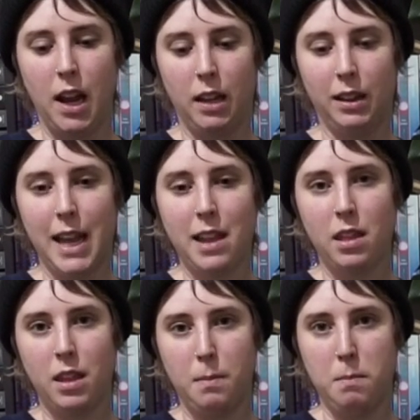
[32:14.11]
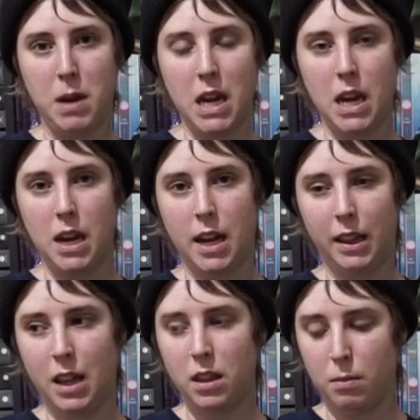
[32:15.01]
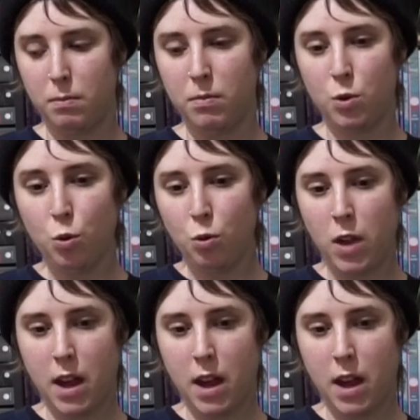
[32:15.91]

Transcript: and let them be and let them do